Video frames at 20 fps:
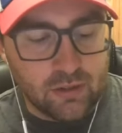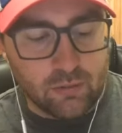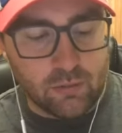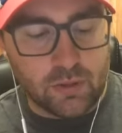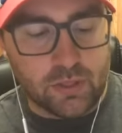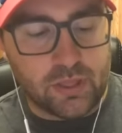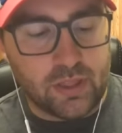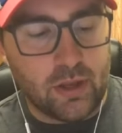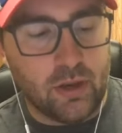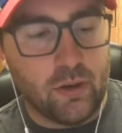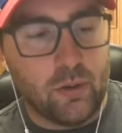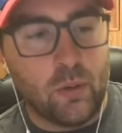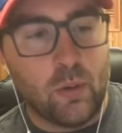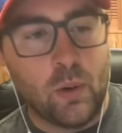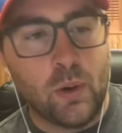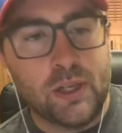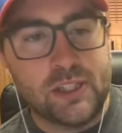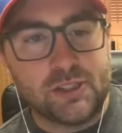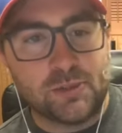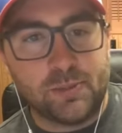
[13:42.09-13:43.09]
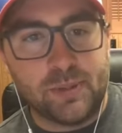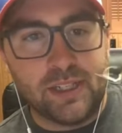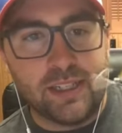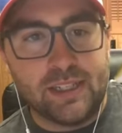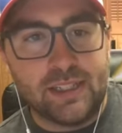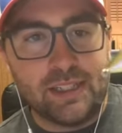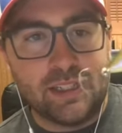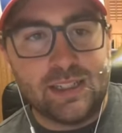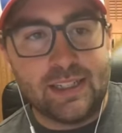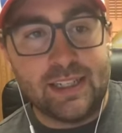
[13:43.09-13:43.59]
with the
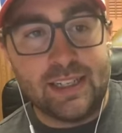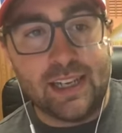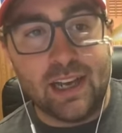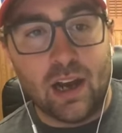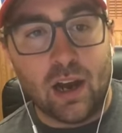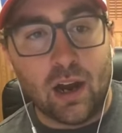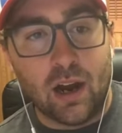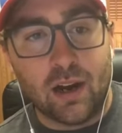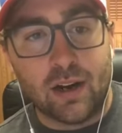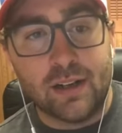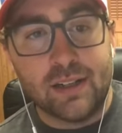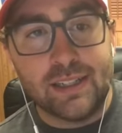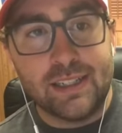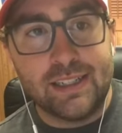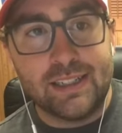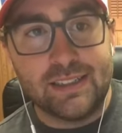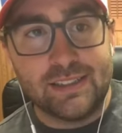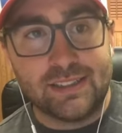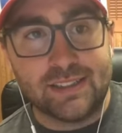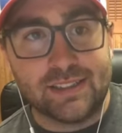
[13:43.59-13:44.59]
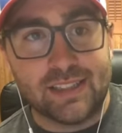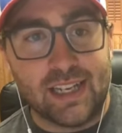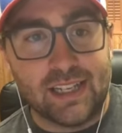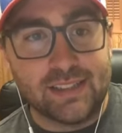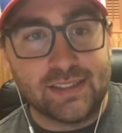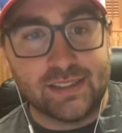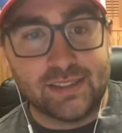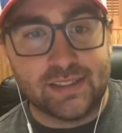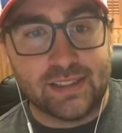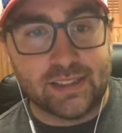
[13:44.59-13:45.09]
OSPDR, it is
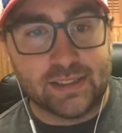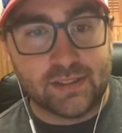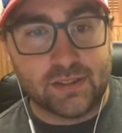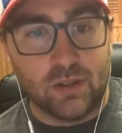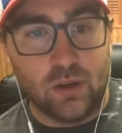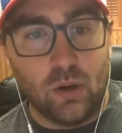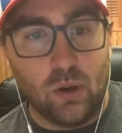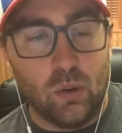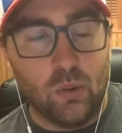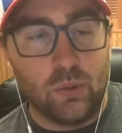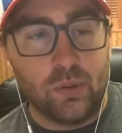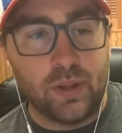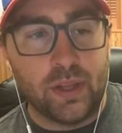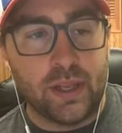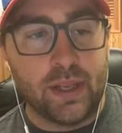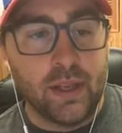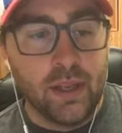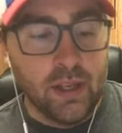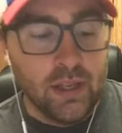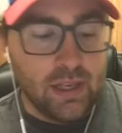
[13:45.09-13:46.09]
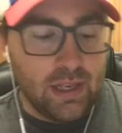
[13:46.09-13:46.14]
size six only.